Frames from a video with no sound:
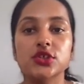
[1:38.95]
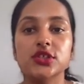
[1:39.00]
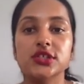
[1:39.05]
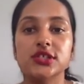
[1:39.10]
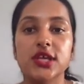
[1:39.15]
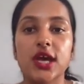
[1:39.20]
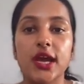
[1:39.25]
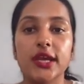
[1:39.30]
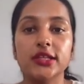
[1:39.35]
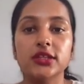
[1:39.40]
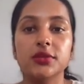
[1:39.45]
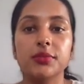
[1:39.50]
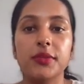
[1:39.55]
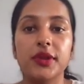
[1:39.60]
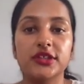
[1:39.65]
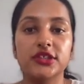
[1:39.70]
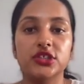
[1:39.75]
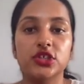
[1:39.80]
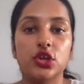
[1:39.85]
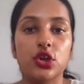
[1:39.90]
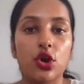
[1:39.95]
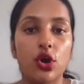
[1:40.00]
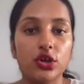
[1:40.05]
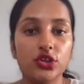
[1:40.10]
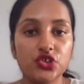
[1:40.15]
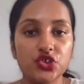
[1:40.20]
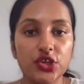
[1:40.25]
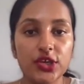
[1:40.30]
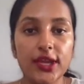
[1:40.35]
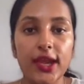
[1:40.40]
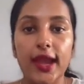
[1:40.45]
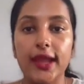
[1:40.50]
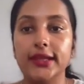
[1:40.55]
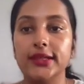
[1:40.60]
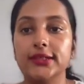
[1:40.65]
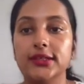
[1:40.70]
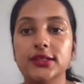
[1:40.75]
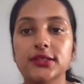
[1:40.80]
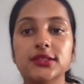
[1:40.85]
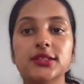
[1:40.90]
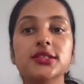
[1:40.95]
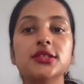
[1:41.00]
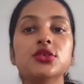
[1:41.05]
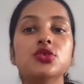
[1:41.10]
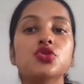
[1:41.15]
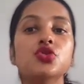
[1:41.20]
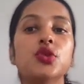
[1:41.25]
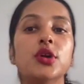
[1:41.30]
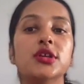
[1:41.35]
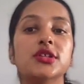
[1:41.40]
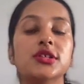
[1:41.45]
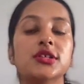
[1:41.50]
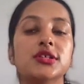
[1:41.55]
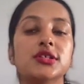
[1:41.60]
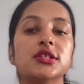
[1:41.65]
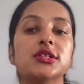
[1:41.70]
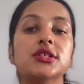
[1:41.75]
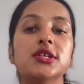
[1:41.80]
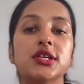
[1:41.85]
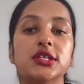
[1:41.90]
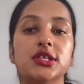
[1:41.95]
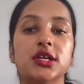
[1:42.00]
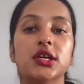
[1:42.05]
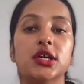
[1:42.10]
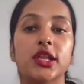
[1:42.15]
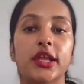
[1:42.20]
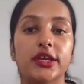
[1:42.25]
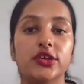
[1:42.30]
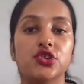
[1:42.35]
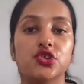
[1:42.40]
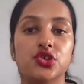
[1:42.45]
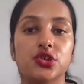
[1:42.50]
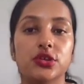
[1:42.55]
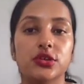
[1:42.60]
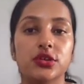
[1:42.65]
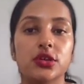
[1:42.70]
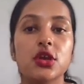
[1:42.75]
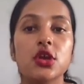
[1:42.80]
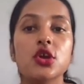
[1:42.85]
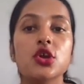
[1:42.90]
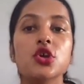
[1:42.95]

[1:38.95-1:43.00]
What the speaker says: to design the methodology and continue to assist in data collection.